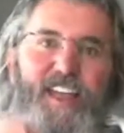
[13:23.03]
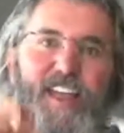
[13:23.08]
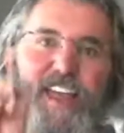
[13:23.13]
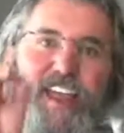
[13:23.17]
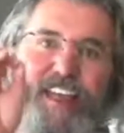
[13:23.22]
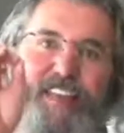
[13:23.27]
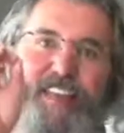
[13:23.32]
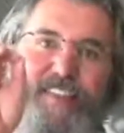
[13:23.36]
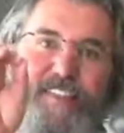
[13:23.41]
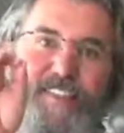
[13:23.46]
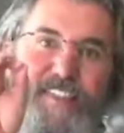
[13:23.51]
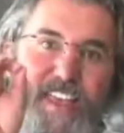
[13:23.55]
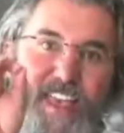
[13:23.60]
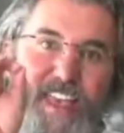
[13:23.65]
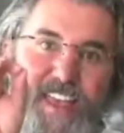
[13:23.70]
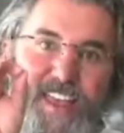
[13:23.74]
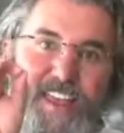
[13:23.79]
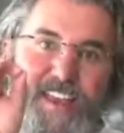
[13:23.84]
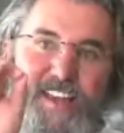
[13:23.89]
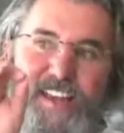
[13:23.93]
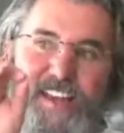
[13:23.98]
And
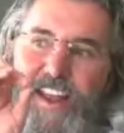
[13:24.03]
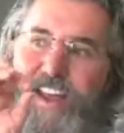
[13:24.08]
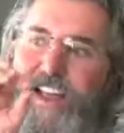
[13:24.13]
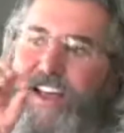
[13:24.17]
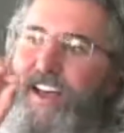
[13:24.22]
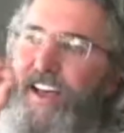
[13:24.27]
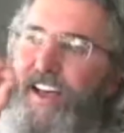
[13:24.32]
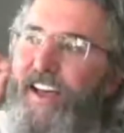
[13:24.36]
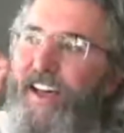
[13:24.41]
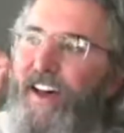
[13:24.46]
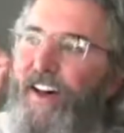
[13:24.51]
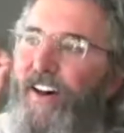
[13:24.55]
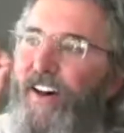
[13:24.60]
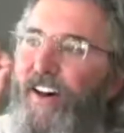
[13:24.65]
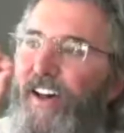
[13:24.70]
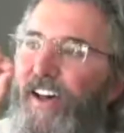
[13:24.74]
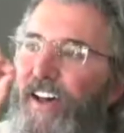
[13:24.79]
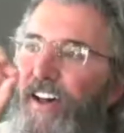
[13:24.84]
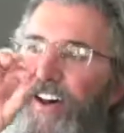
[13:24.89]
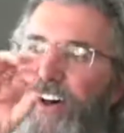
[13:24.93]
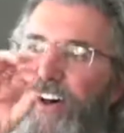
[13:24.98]
then
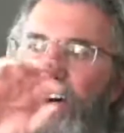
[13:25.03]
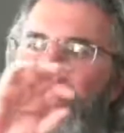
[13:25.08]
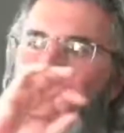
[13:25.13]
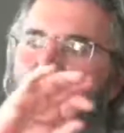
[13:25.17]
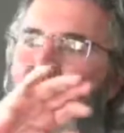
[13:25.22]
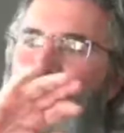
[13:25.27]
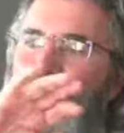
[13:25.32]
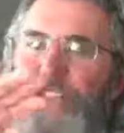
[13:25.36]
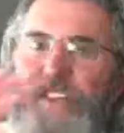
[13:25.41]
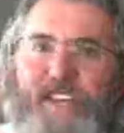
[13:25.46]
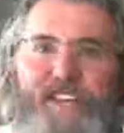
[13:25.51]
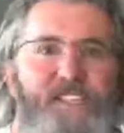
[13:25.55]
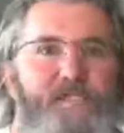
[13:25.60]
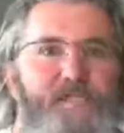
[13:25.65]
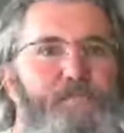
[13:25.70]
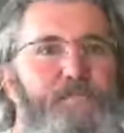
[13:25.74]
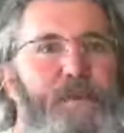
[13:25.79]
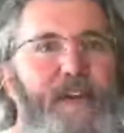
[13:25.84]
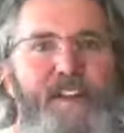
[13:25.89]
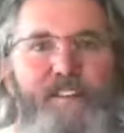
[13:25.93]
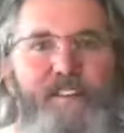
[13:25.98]
all these
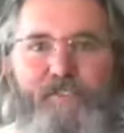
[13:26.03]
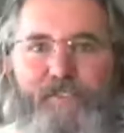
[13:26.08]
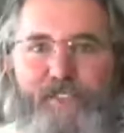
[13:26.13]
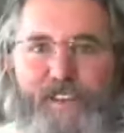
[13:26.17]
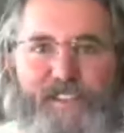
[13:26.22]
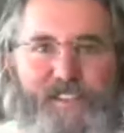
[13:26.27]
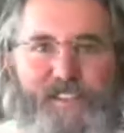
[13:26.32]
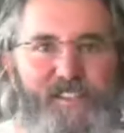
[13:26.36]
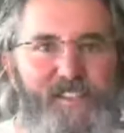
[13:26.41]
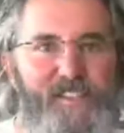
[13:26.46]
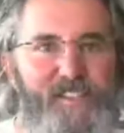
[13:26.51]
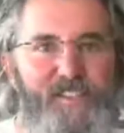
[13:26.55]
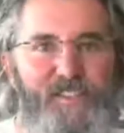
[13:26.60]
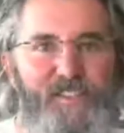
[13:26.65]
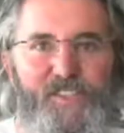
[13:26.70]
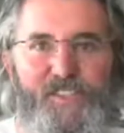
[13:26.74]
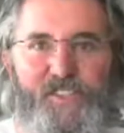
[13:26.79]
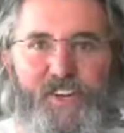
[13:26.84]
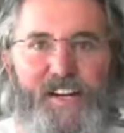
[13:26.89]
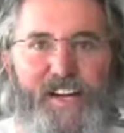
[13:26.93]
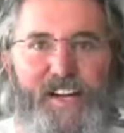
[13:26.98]
benefits
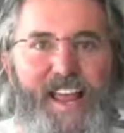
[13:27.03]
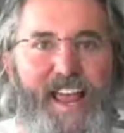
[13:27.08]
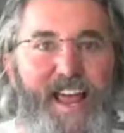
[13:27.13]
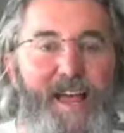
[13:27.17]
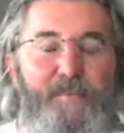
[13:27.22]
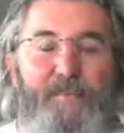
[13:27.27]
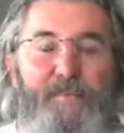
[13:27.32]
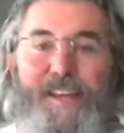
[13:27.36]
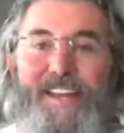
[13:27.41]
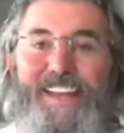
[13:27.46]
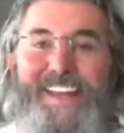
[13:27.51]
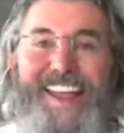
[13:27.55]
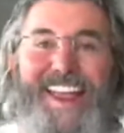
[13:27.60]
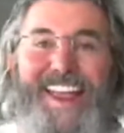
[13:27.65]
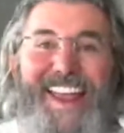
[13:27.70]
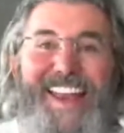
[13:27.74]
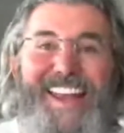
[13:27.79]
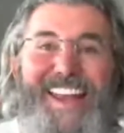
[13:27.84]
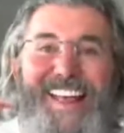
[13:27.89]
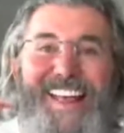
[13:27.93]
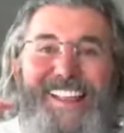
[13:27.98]
start happening,
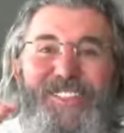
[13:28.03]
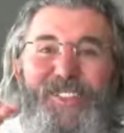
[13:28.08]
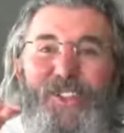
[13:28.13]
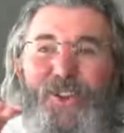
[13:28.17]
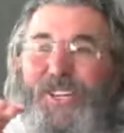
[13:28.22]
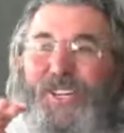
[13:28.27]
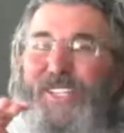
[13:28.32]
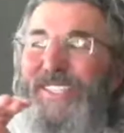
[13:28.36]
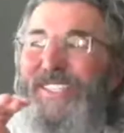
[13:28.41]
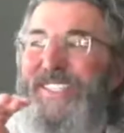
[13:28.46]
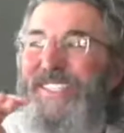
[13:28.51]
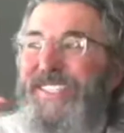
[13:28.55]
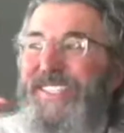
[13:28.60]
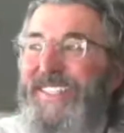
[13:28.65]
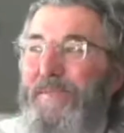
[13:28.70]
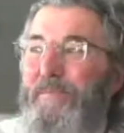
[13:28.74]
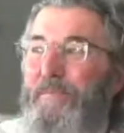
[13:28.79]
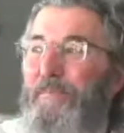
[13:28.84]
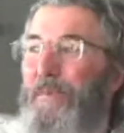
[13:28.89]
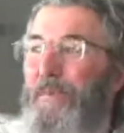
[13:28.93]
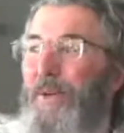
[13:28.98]
and it looks
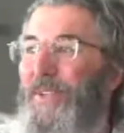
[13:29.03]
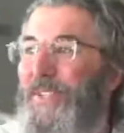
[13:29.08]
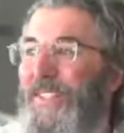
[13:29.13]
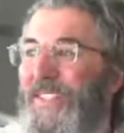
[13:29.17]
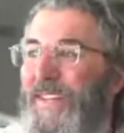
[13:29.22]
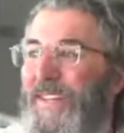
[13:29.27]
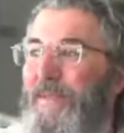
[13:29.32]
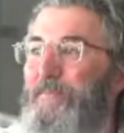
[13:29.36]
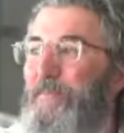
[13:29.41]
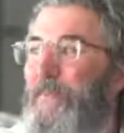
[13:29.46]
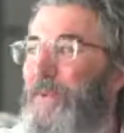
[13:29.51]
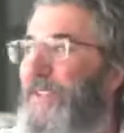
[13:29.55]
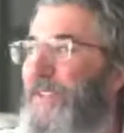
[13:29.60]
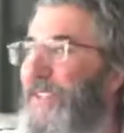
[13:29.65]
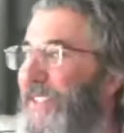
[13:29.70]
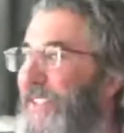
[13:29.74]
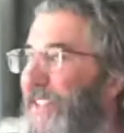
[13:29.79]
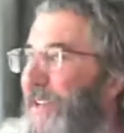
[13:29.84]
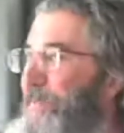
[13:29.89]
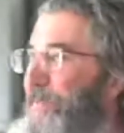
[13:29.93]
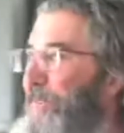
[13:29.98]

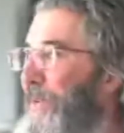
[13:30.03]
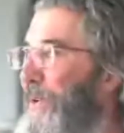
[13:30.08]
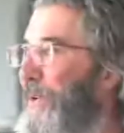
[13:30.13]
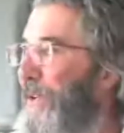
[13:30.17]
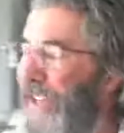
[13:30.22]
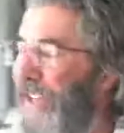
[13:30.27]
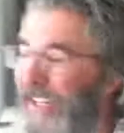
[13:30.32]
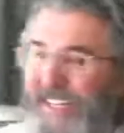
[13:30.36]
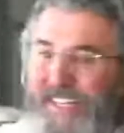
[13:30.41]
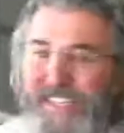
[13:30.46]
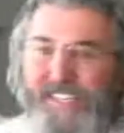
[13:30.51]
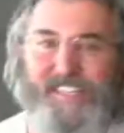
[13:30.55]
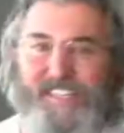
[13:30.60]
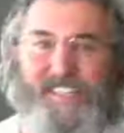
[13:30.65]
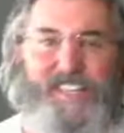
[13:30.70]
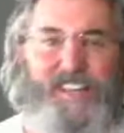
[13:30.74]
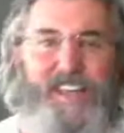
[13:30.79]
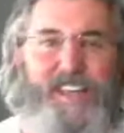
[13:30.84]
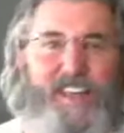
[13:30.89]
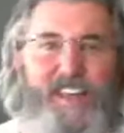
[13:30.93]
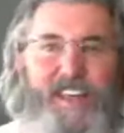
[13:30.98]
simple, easy.
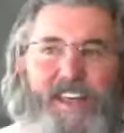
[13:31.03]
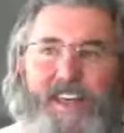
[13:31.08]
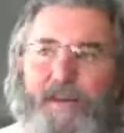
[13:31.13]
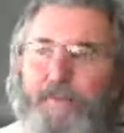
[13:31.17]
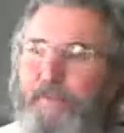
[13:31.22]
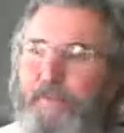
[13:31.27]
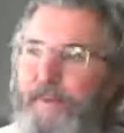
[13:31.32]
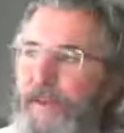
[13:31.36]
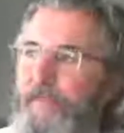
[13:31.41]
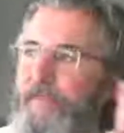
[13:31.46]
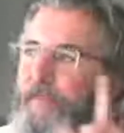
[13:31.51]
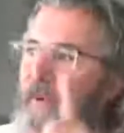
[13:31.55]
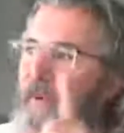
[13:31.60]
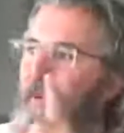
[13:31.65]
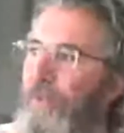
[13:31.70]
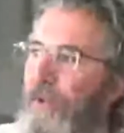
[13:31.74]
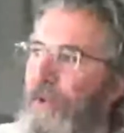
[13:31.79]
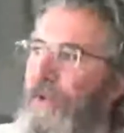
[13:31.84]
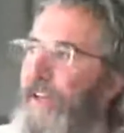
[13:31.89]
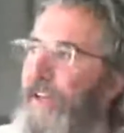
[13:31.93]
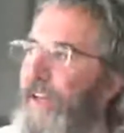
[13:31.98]
And people
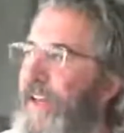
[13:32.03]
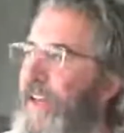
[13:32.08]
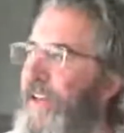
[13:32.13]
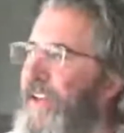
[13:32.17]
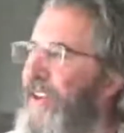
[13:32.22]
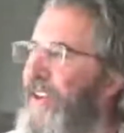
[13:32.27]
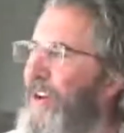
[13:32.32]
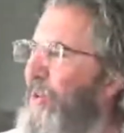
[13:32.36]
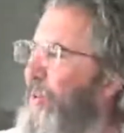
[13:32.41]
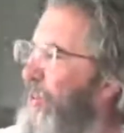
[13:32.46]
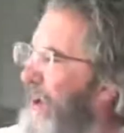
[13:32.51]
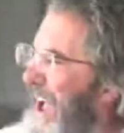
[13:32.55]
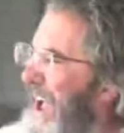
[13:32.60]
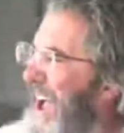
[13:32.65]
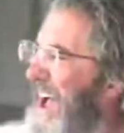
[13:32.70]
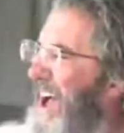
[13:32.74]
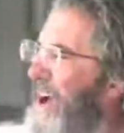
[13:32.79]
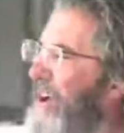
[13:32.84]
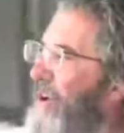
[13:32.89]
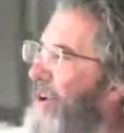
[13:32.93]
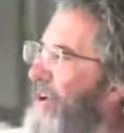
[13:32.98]
look at it and go,
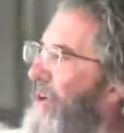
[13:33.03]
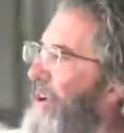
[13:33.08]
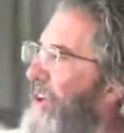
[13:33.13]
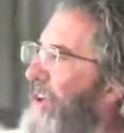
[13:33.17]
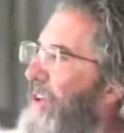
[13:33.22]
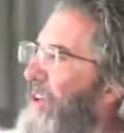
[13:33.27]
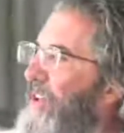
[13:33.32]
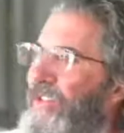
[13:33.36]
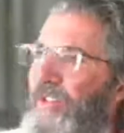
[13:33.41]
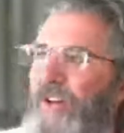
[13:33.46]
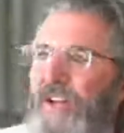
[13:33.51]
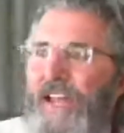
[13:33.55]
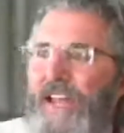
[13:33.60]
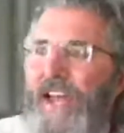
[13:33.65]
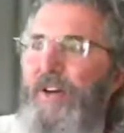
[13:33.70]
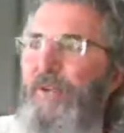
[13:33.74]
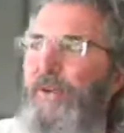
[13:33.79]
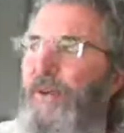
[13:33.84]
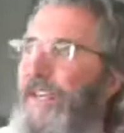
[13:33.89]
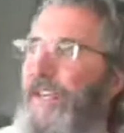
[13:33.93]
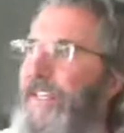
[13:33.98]
wow, look
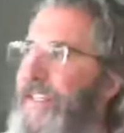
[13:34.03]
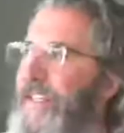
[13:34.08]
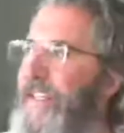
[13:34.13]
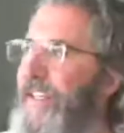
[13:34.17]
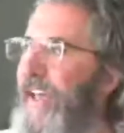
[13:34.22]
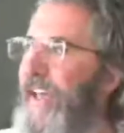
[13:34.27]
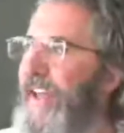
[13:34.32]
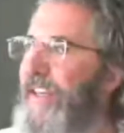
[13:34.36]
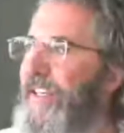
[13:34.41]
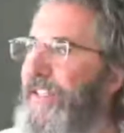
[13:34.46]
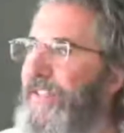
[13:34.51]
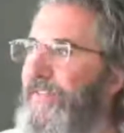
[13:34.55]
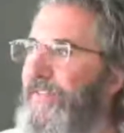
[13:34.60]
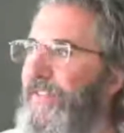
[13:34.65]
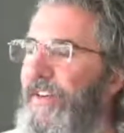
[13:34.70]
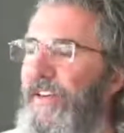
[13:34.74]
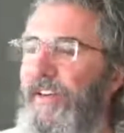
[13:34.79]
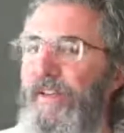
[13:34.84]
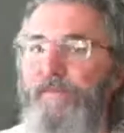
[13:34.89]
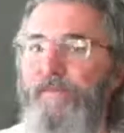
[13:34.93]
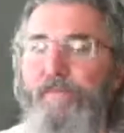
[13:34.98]
how easy that is for
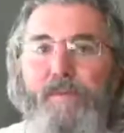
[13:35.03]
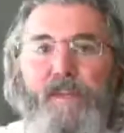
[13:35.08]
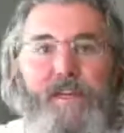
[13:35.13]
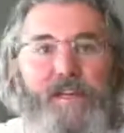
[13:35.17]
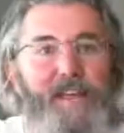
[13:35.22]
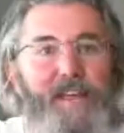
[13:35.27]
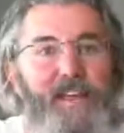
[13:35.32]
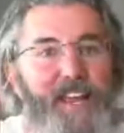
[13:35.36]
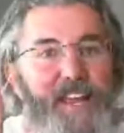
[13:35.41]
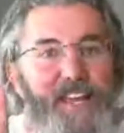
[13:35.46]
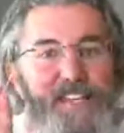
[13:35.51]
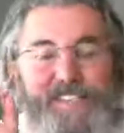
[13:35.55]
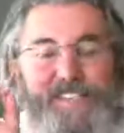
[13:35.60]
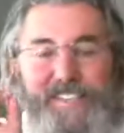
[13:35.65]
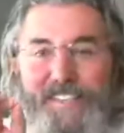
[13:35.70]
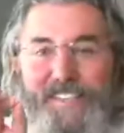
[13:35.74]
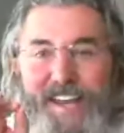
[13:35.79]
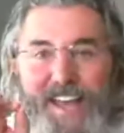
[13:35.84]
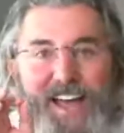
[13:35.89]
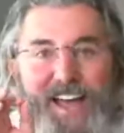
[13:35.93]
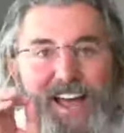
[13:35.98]
him. It's
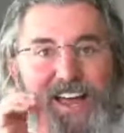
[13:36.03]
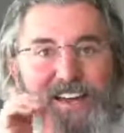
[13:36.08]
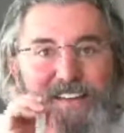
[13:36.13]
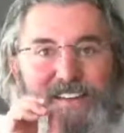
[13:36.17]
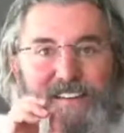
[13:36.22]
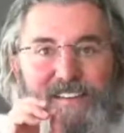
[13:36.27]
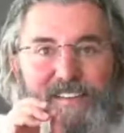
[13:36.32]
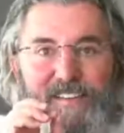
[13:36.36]
not.